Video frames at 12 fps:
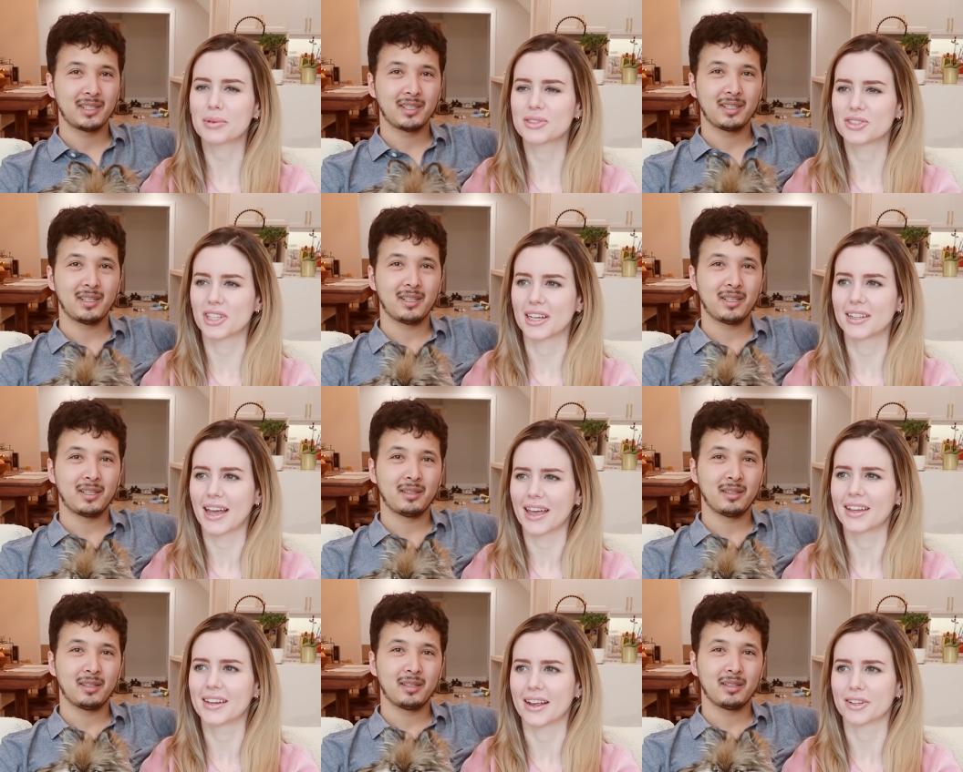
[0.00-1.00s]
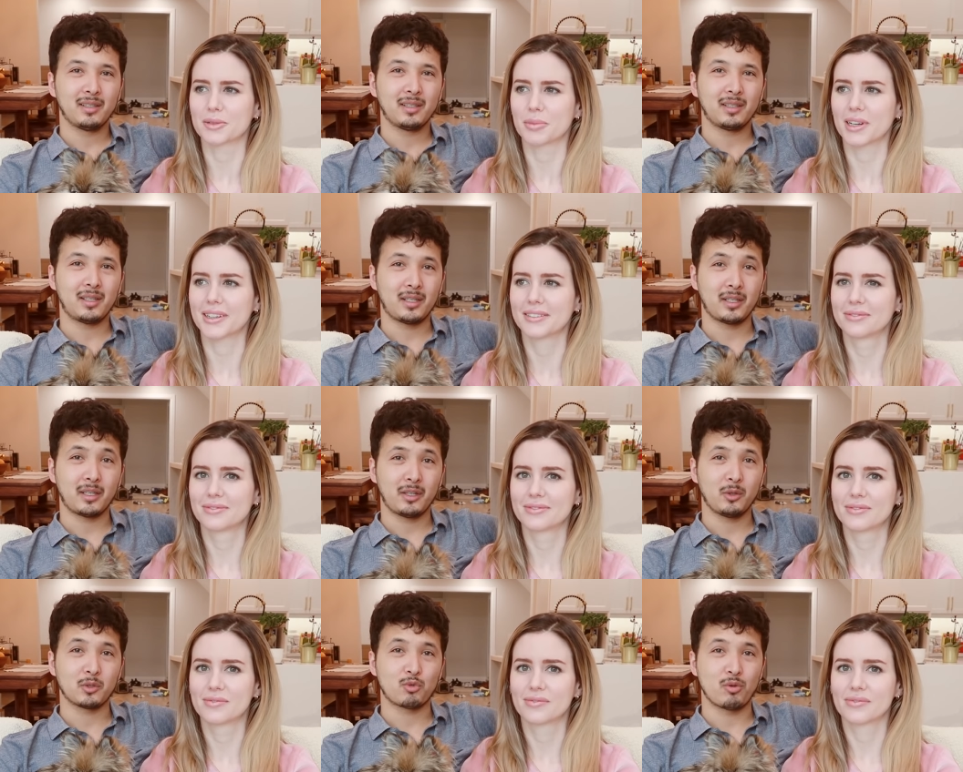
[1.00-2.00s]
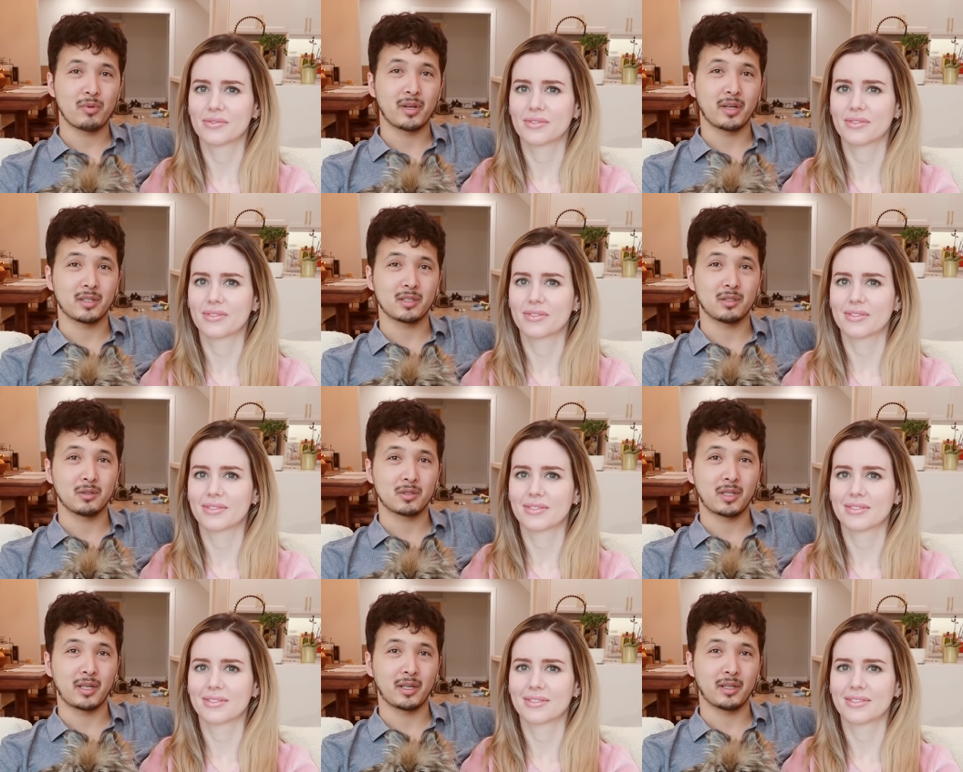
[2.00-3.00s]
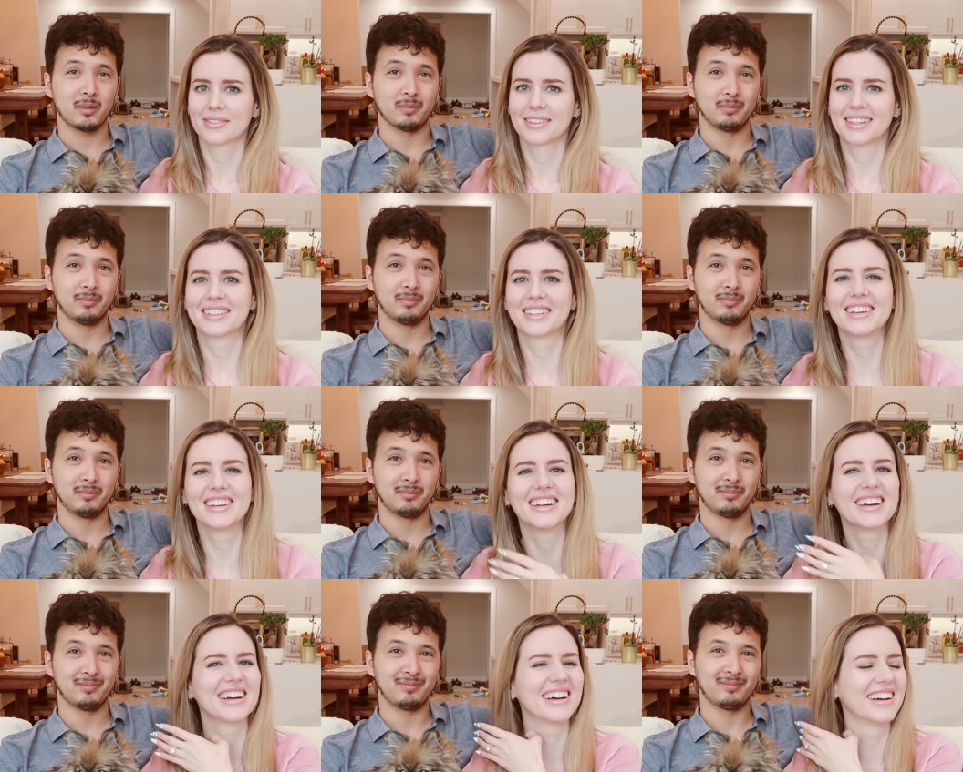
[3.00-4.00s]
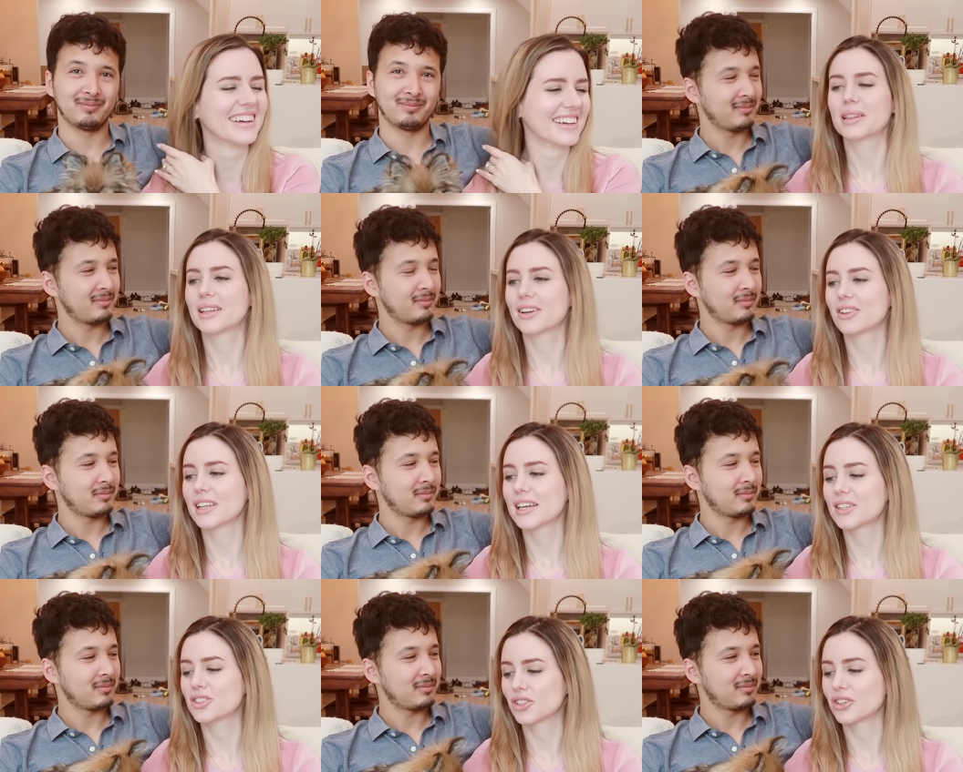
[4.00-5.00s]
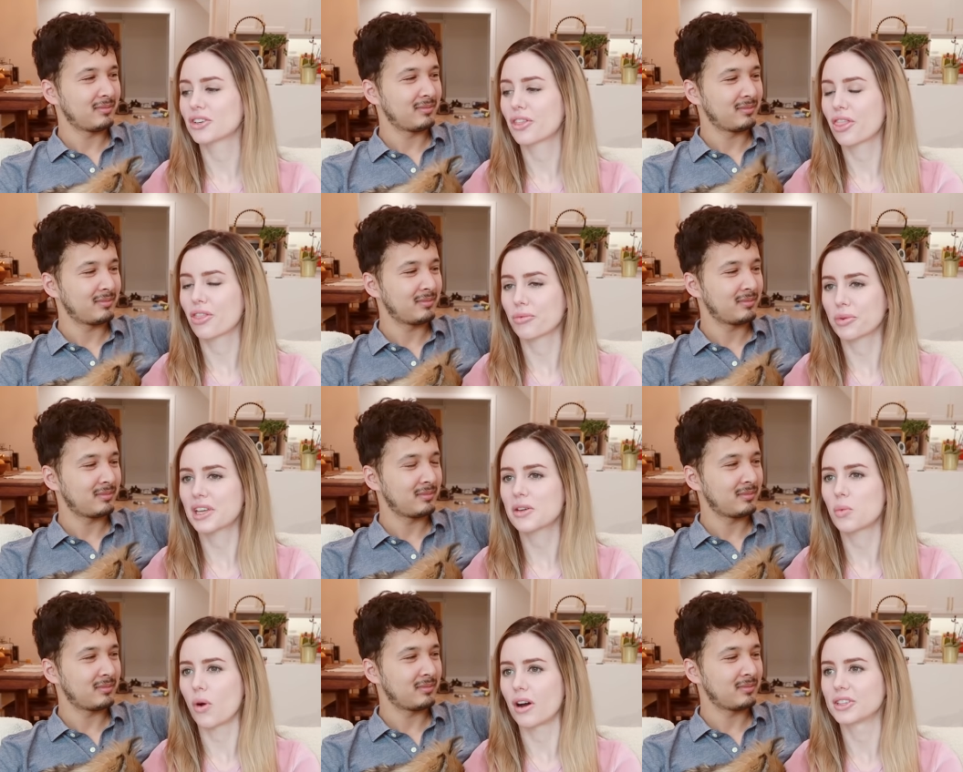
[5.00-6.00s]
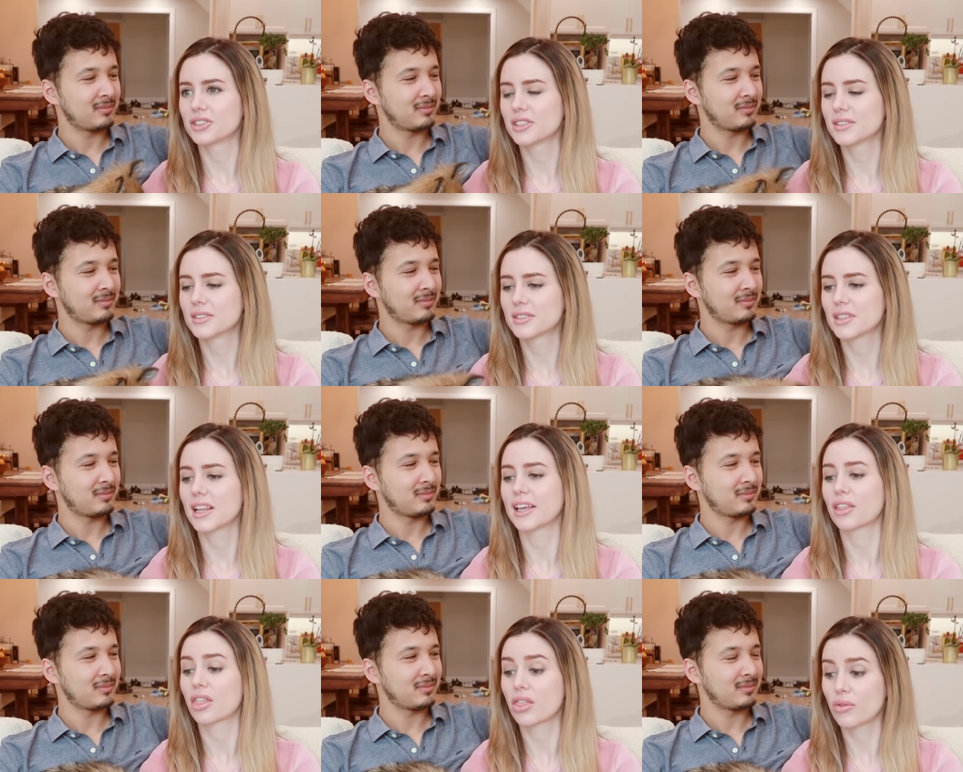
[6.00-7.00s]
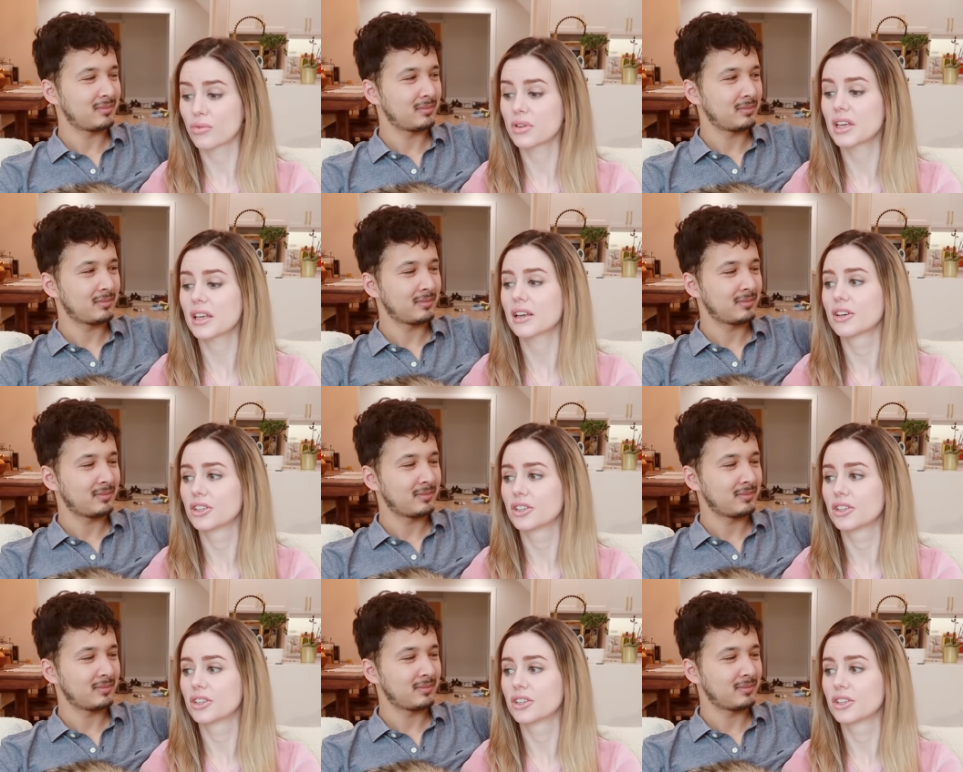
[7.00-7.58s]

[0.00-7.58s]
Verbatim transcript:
Speaker 1: he puts gel and hairspray. I think he
Speaker 2: goes swimming and it's still standing up.
Speaker 1: But literally it took three washes, like three